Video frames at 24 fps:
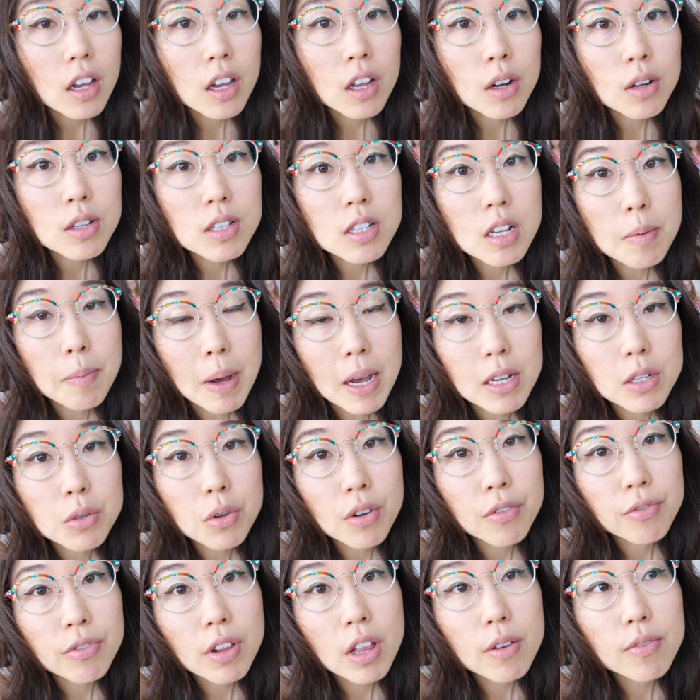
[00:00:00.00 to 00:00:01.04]
You know, some ice
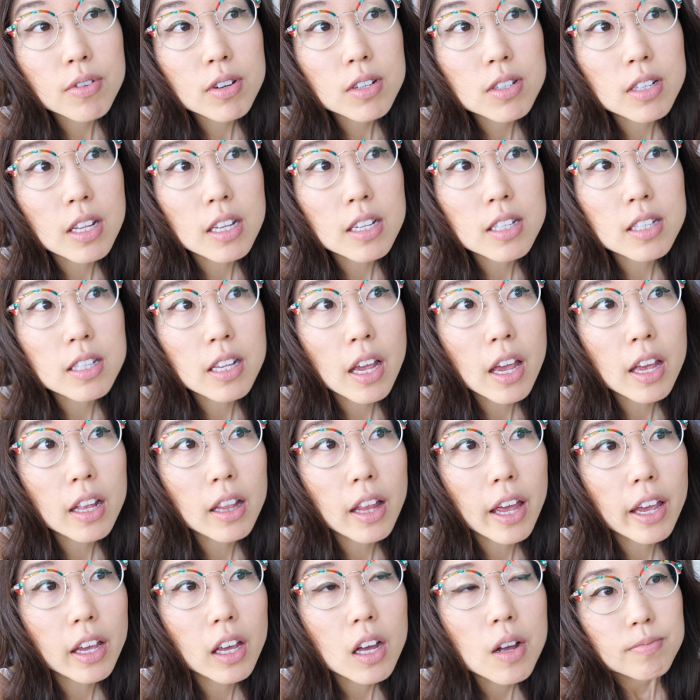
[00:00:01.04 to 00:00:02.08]
cream flavors, they say
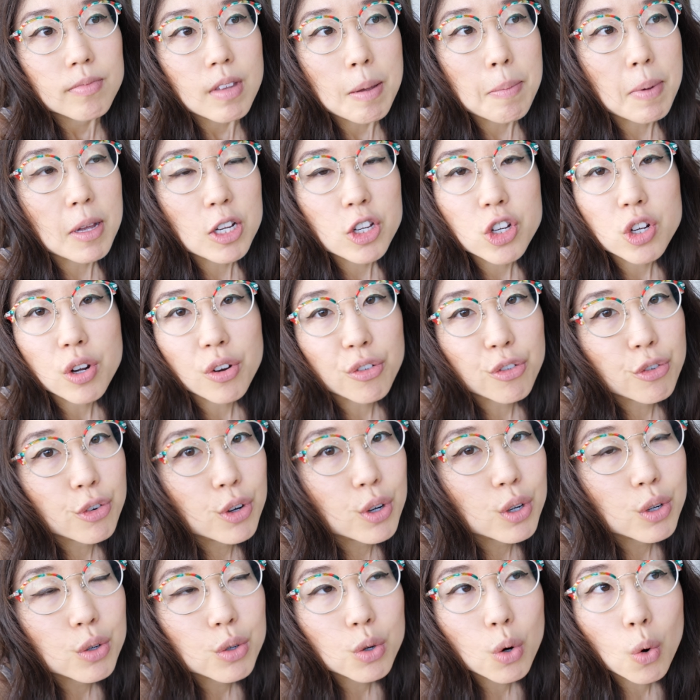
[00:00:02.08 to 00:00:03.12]
like, they mention a
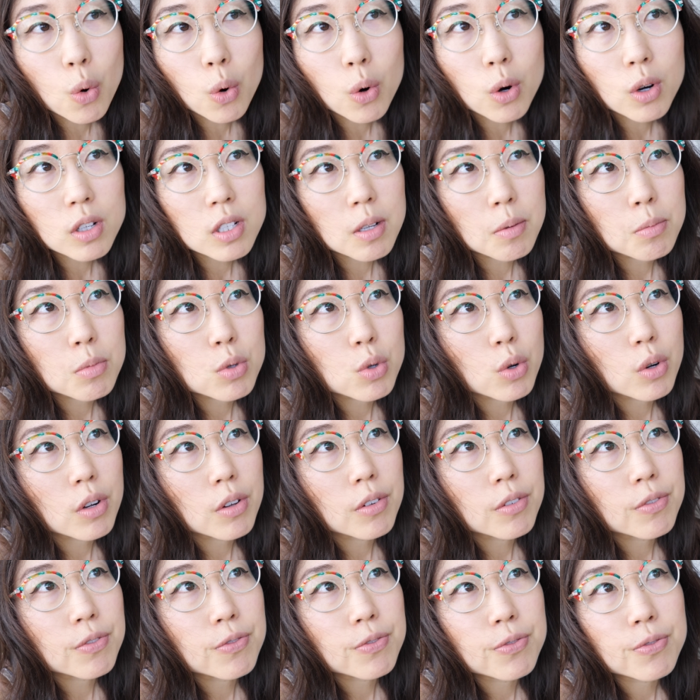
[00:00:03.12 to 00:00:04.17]
fruit or some sort
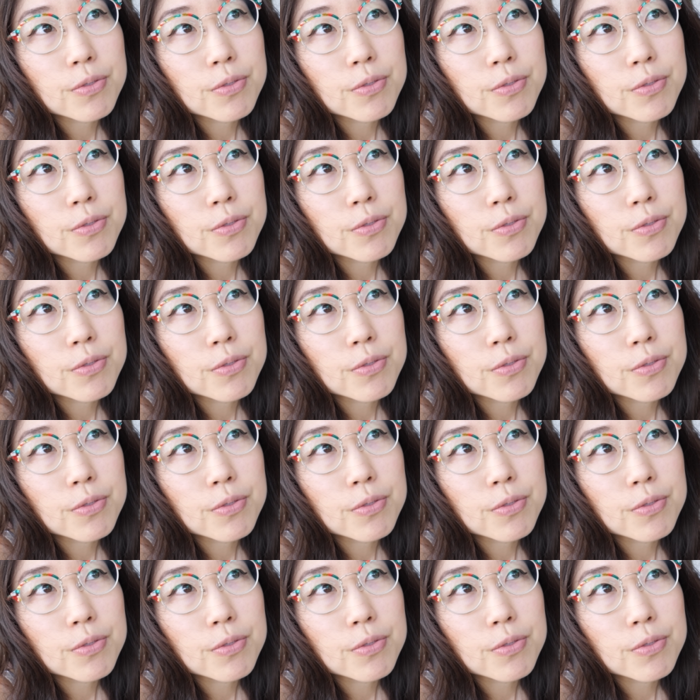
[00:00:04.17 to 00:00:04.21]
of